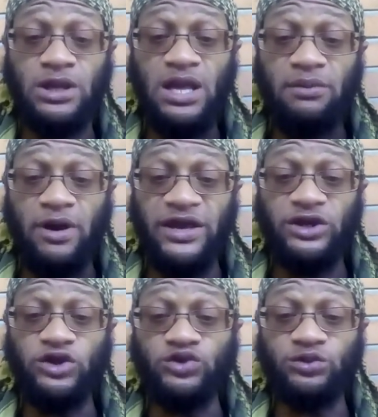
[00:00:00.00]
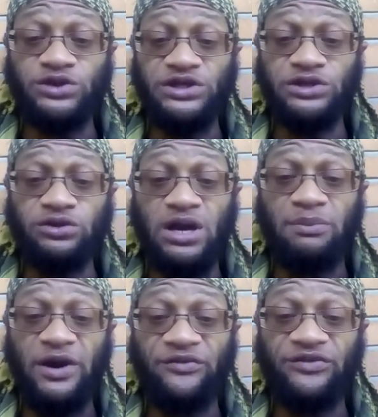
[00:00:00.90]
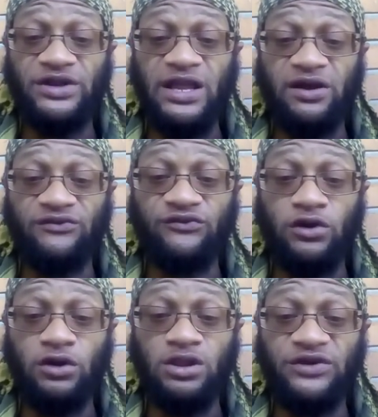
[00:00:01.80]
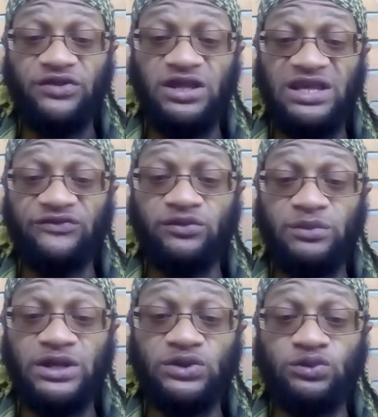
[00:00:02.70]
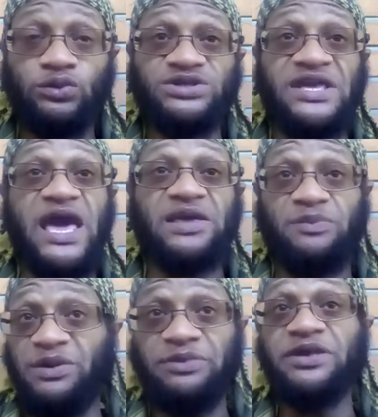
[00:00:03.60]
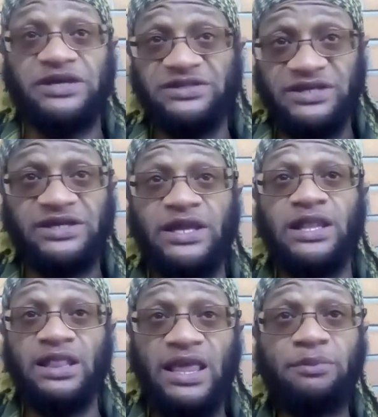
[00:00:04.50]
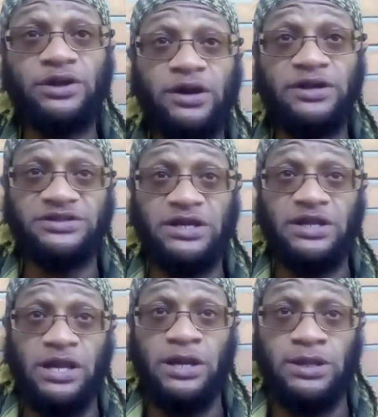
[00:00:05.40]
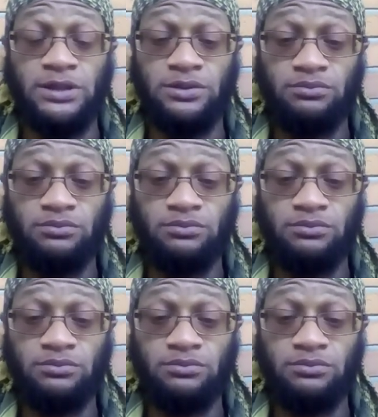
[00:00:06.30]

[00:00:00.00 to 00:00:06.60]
My ears will hear about the downfall of the evil men who attack me, because Eden, Lebanon, is at hand.